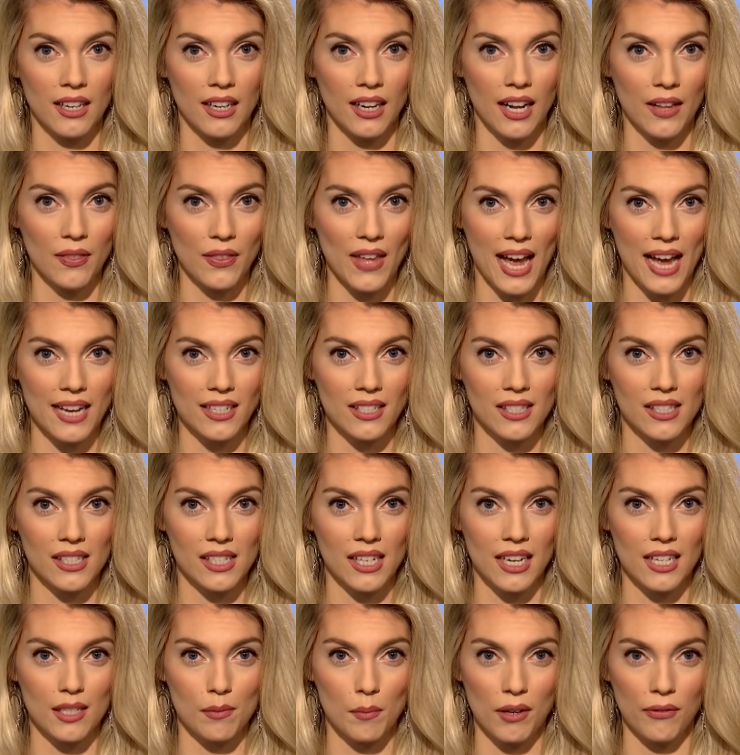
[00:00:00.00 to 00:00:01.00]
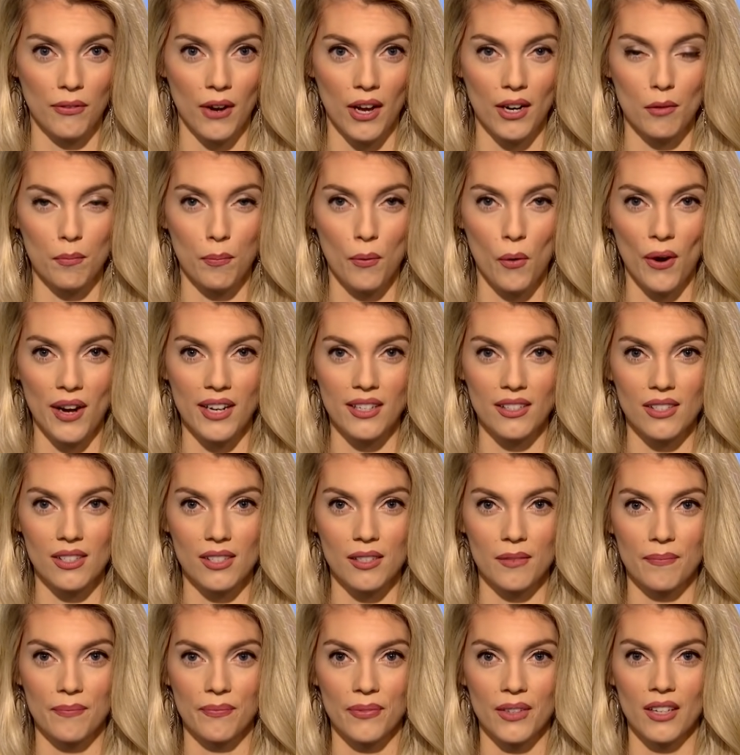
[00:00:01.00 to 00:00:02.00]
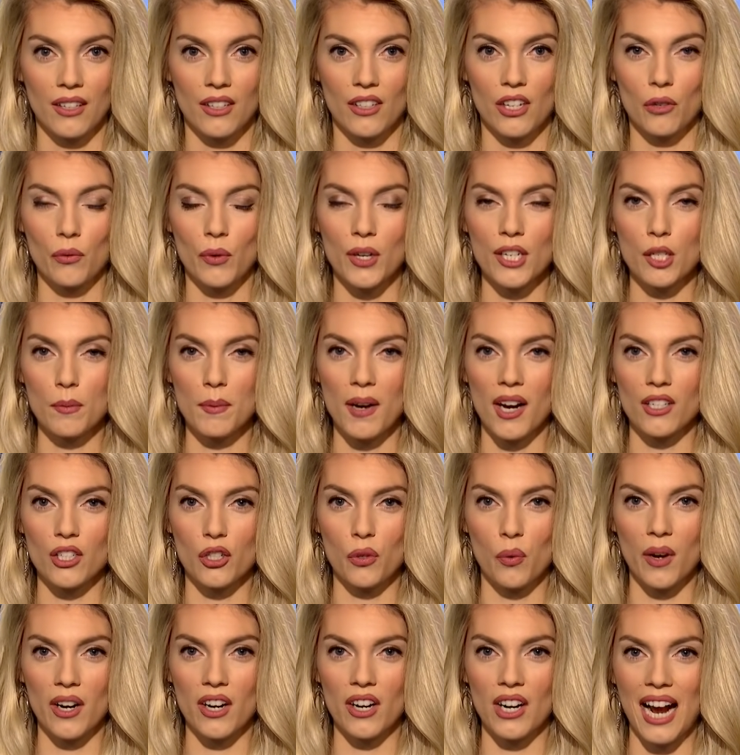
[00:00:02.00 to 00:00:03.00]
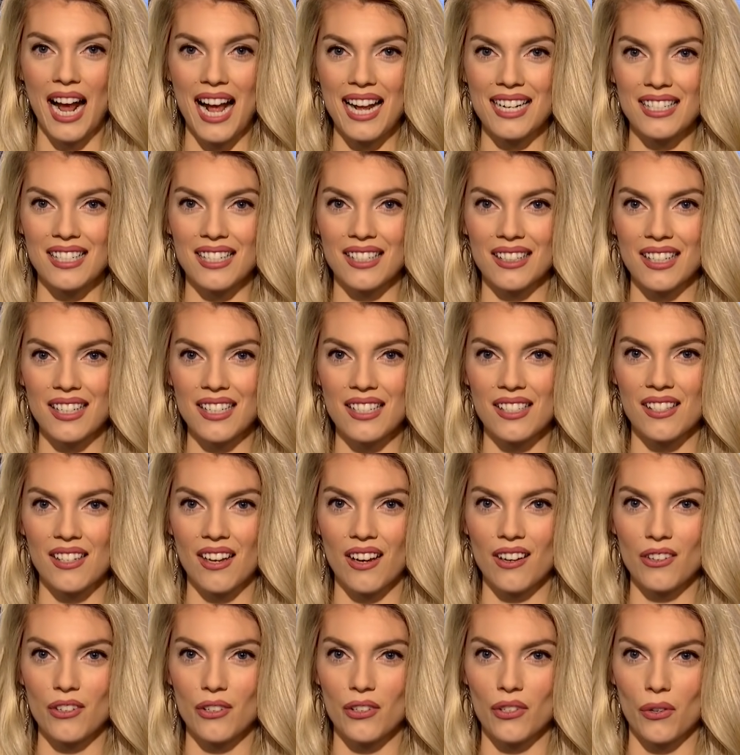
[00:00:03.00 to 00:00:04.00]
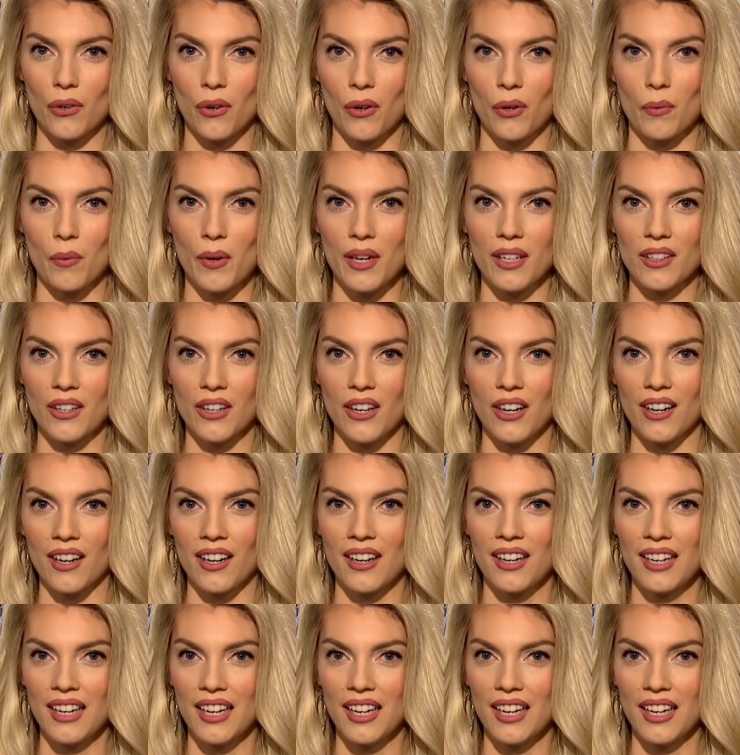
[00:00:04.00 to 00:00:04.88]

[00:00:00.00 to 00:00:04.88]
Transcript: And that is my final point. You can reach me on Twitter at @Liz_Wheeler.